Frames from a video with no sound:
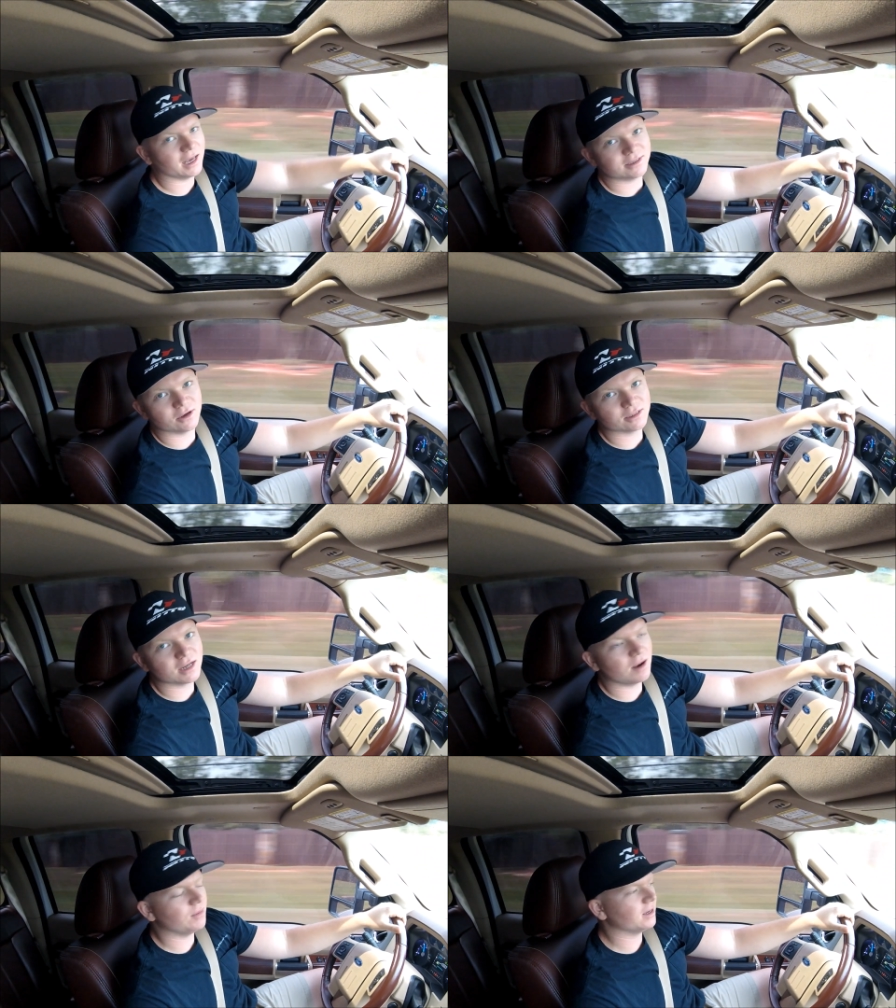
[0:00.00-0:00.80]
kit. So it's
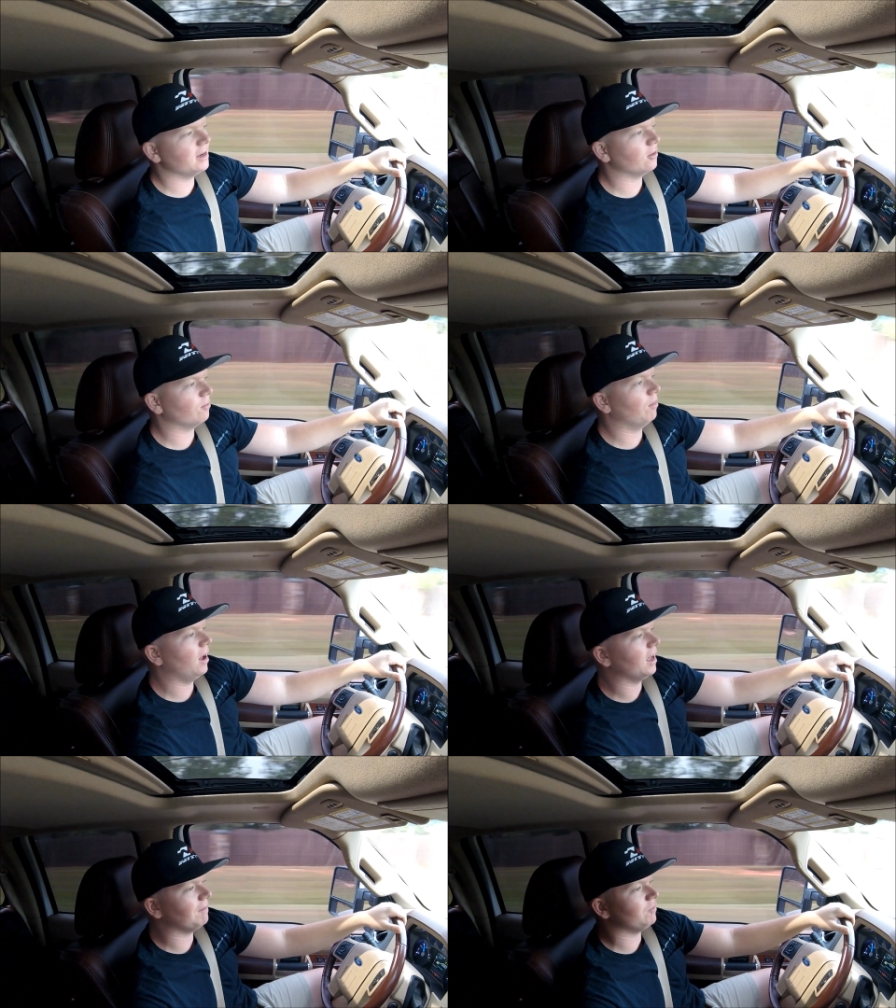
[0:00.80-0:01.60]
not a big deal.
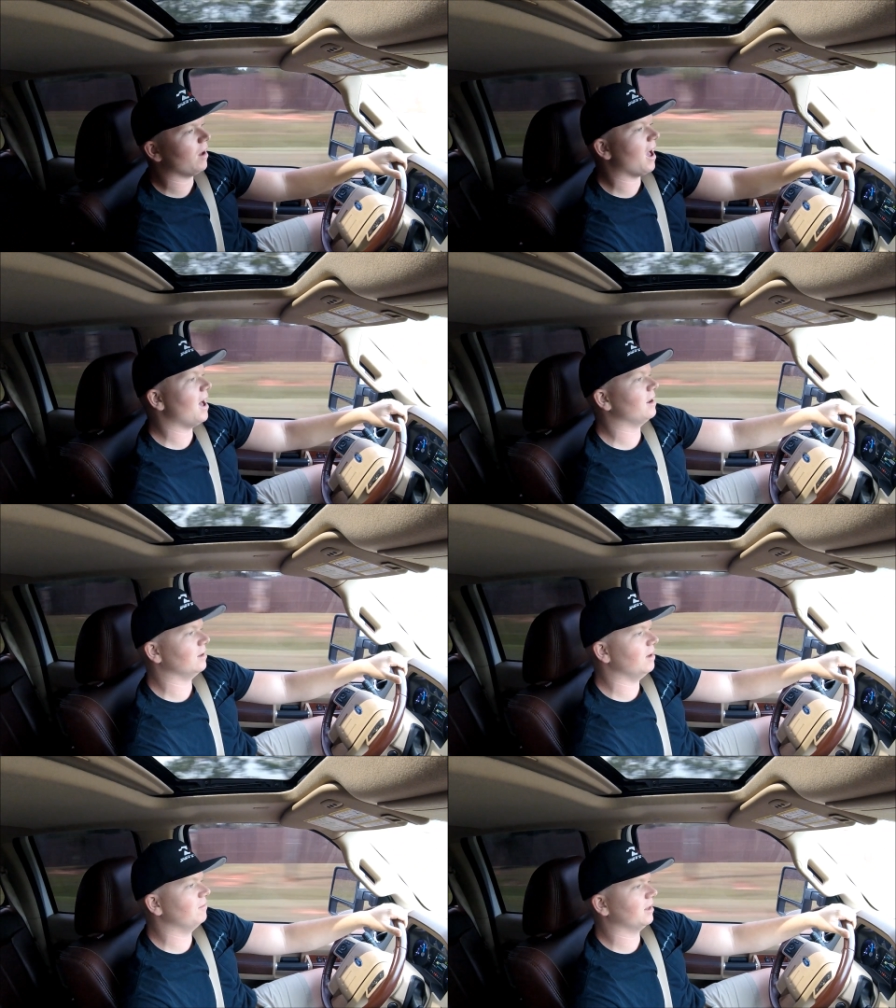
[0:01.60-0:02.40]
But if you add a
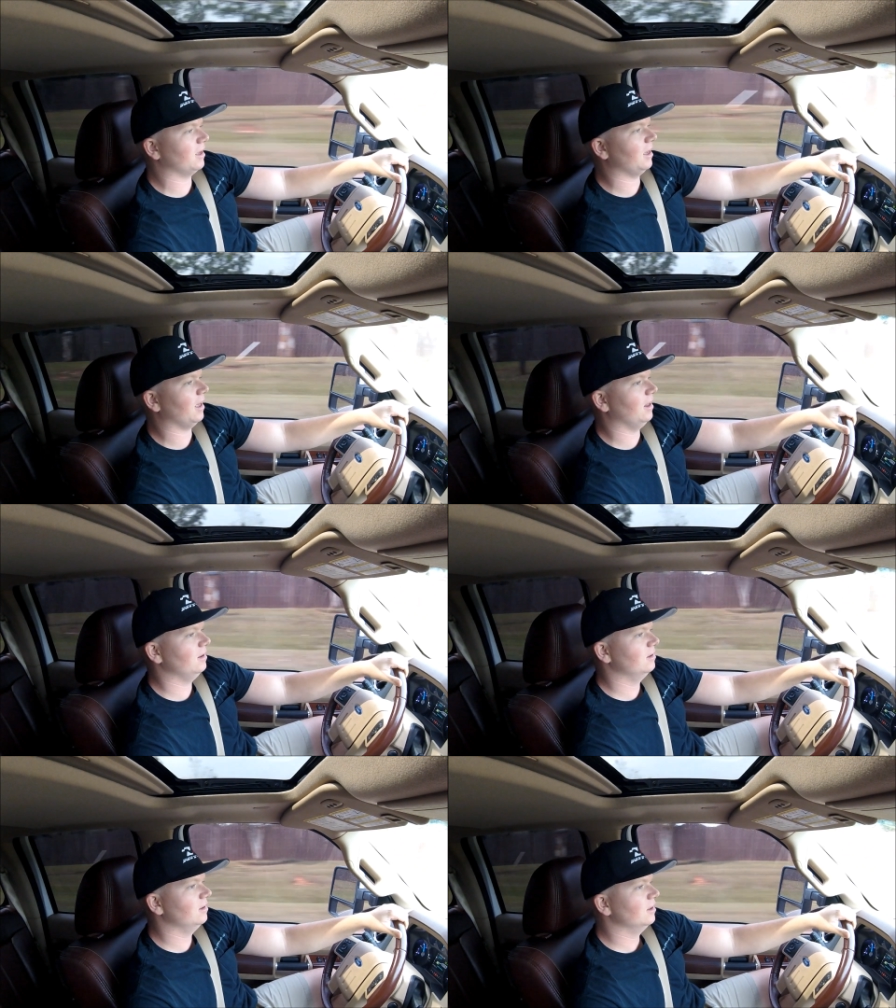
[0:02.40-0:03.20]
leveling kit
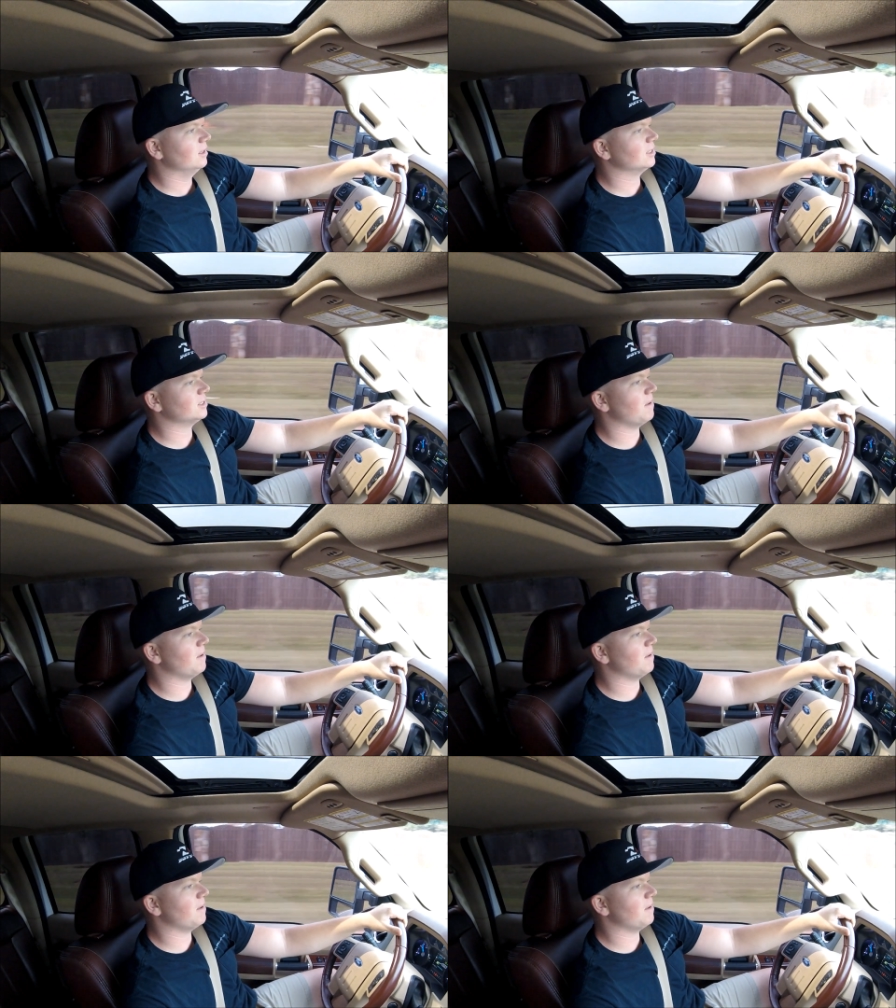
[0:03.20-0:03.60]
to